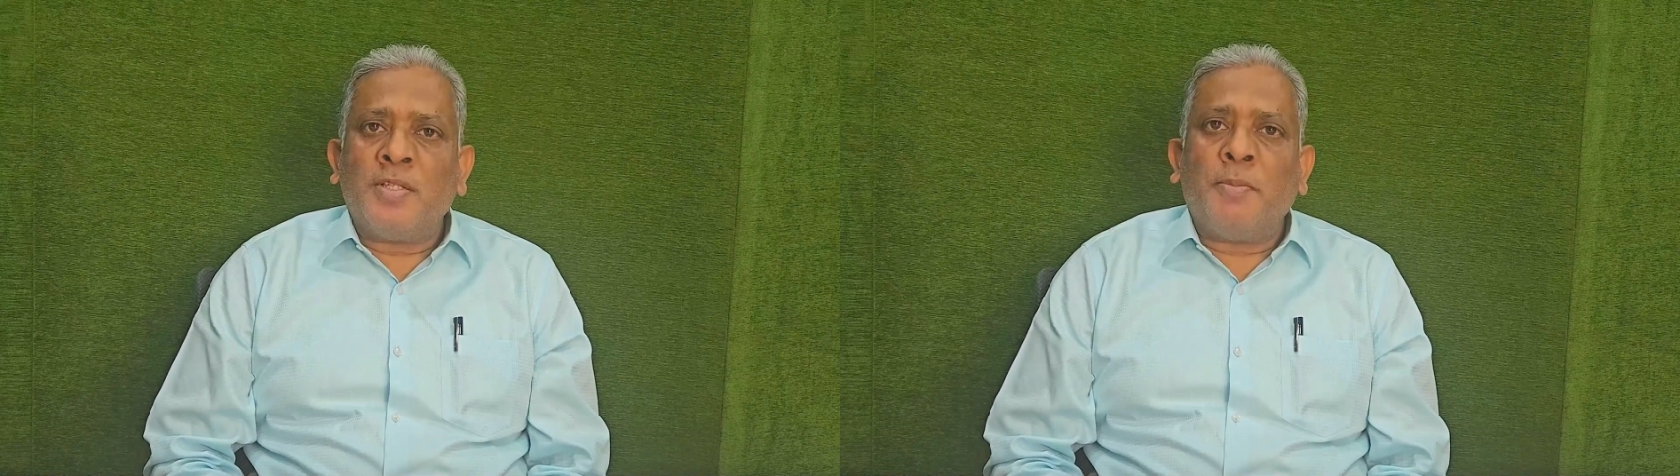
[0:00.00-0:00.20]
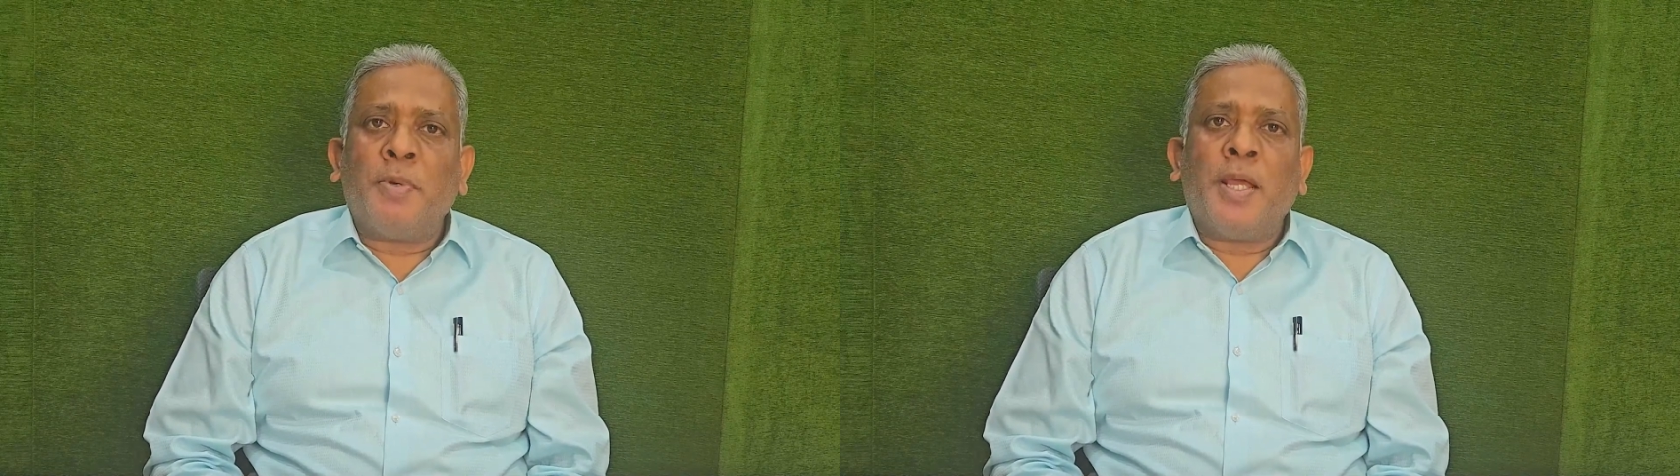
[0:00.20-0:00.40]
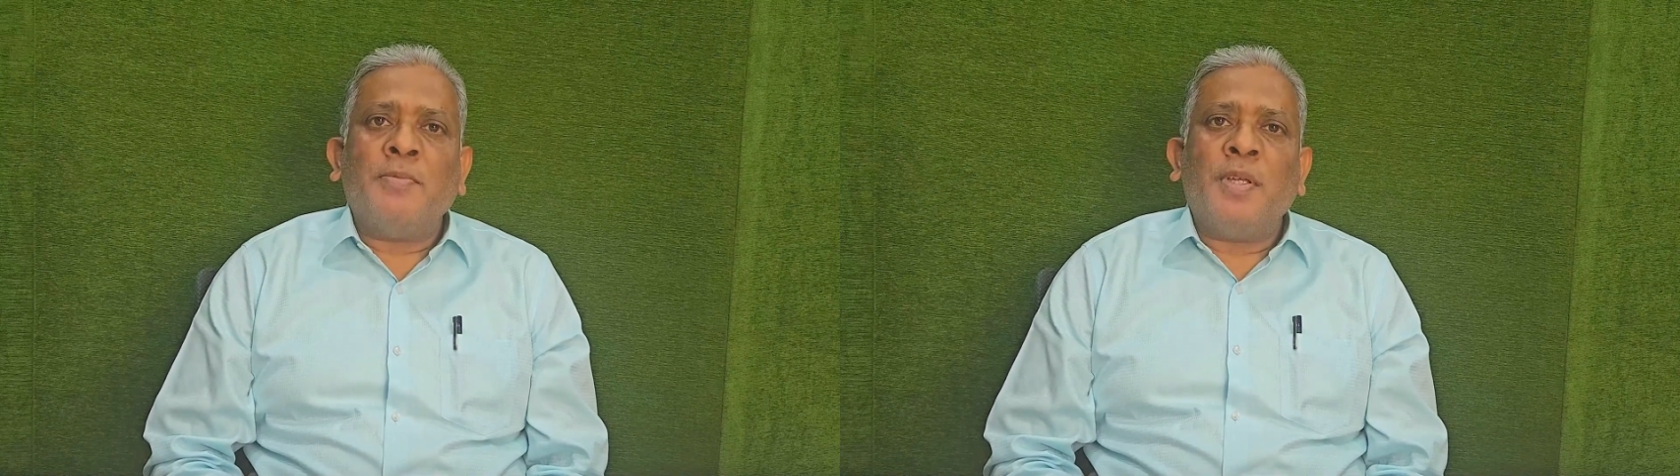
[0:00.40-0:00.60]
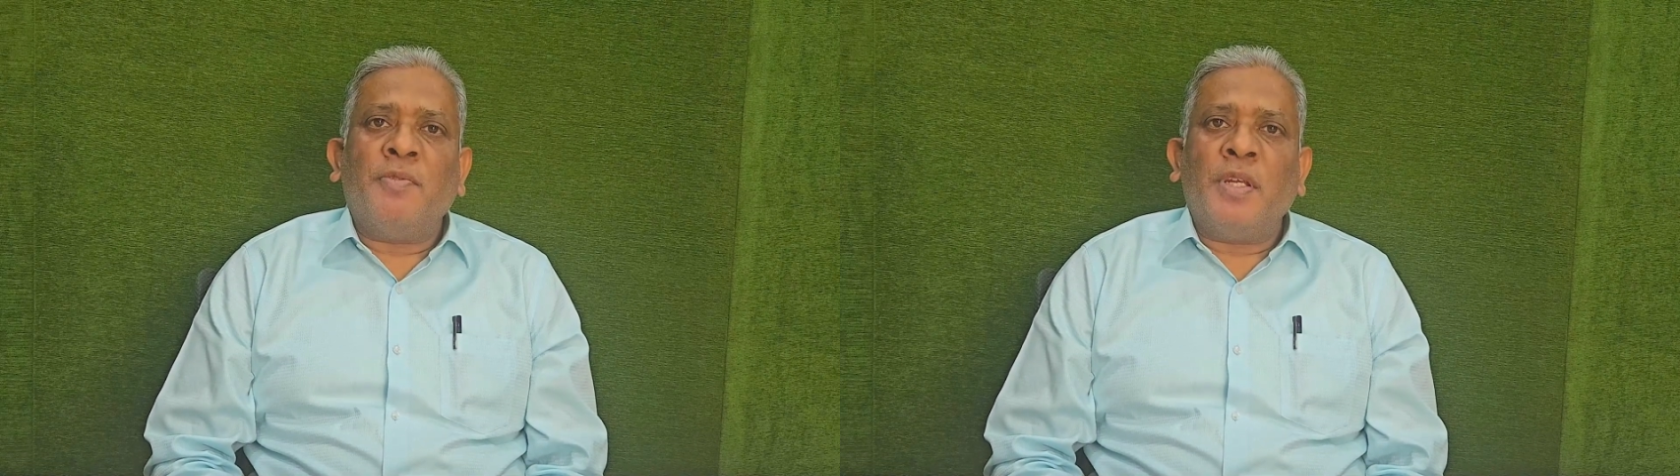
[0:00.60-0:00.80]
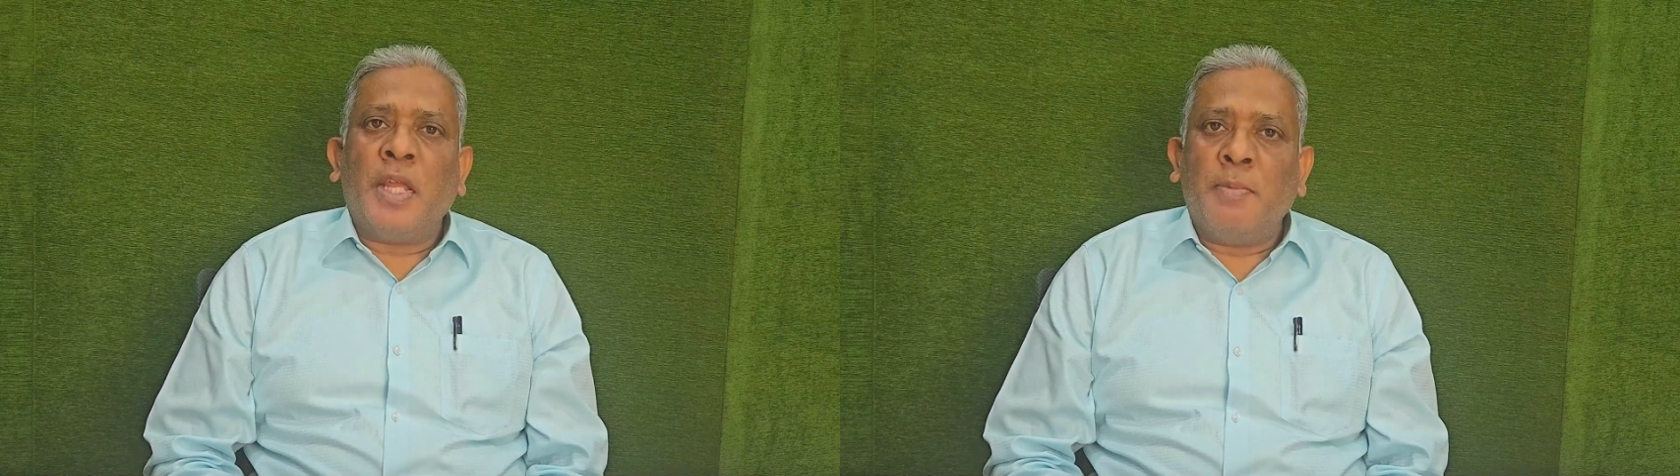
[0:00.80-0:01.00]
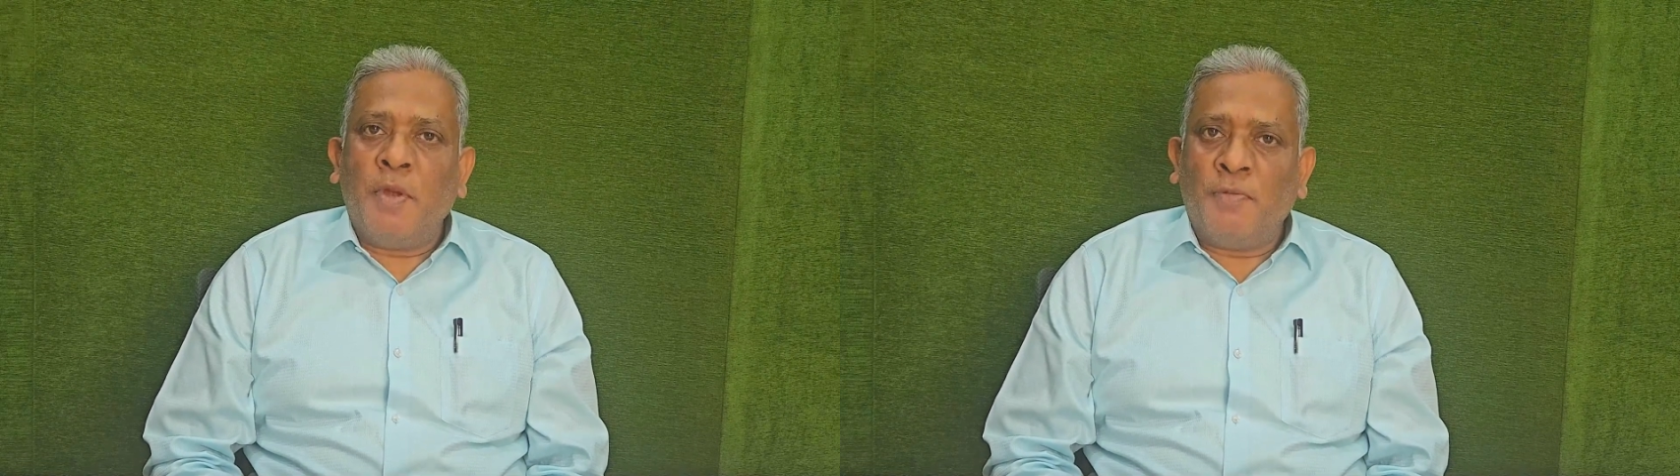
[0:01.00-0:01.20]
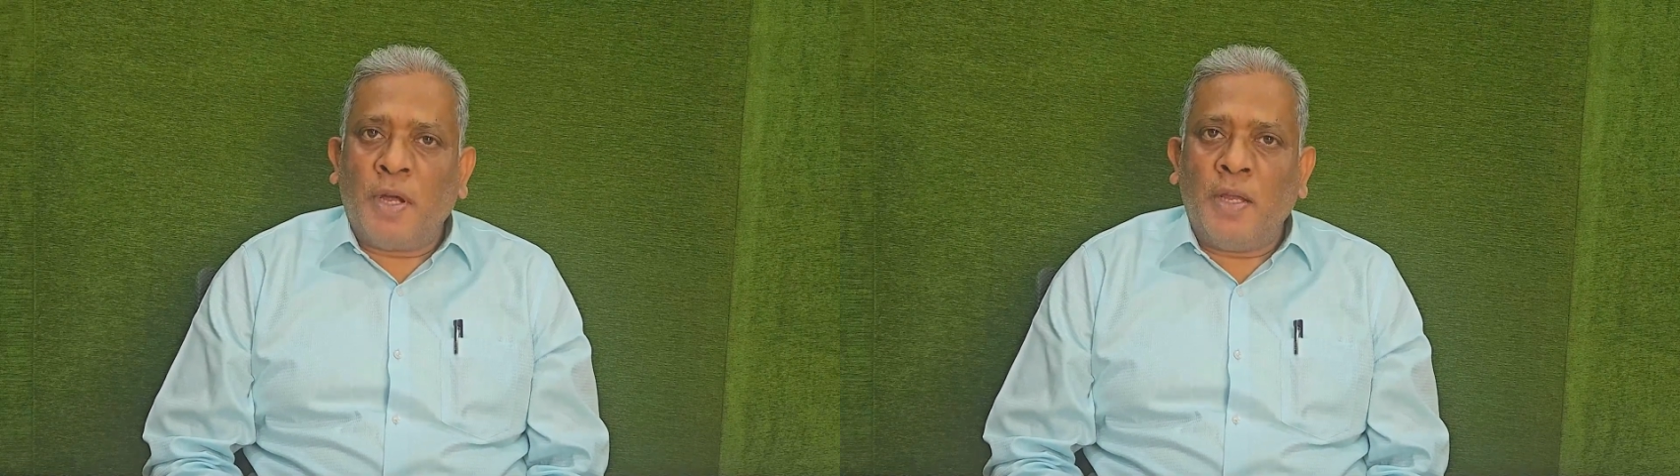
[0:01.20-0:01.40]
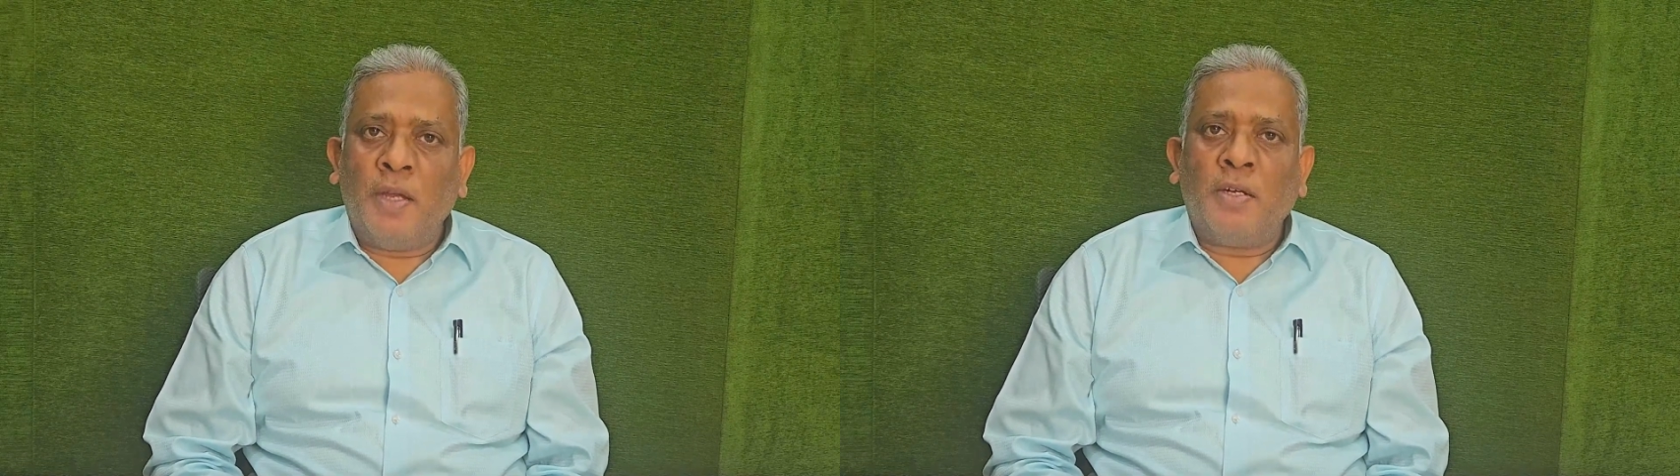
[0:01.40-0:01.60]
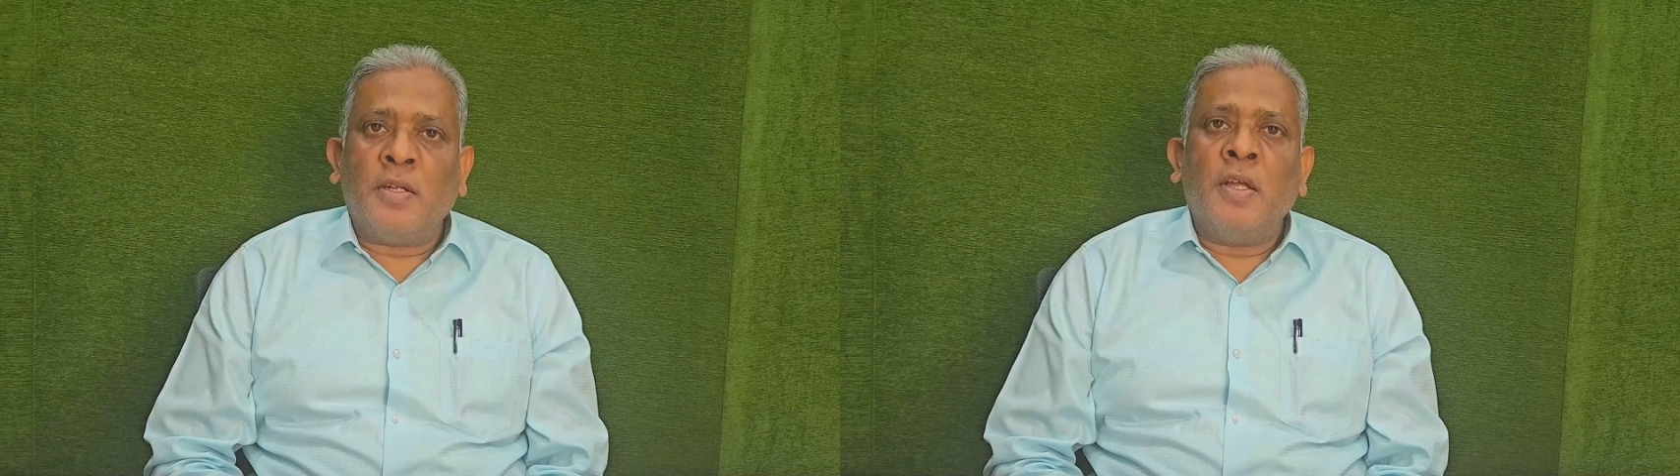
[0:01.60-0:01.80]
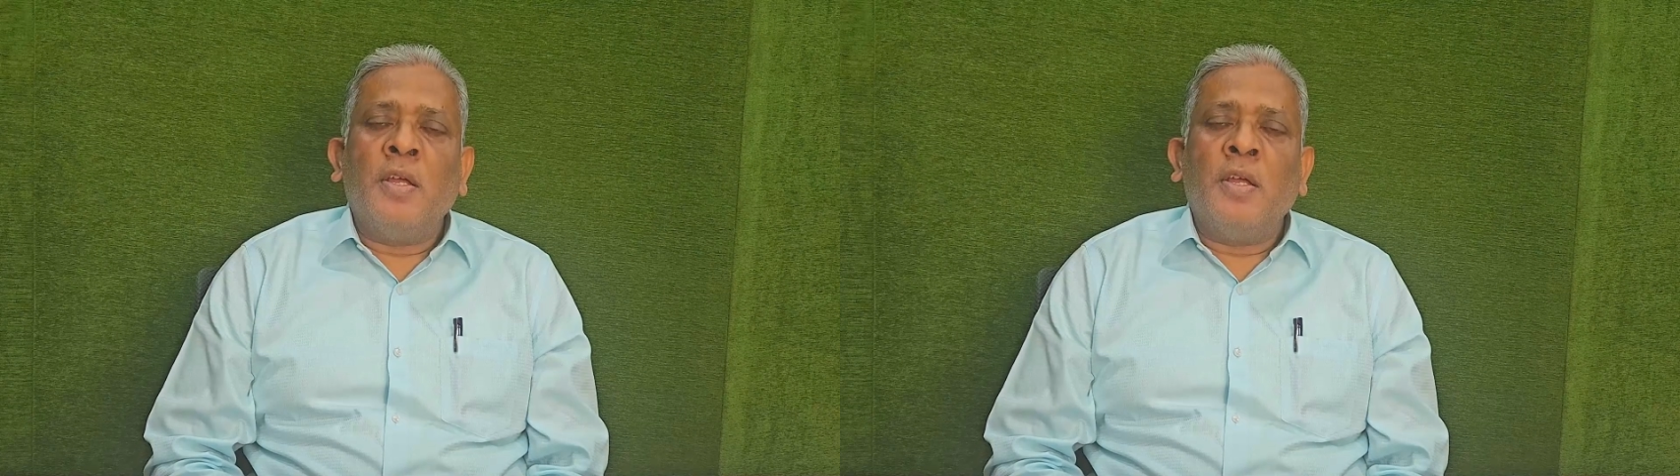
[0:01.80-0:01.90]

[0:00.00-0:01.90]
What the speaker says: sometimes even gamify it,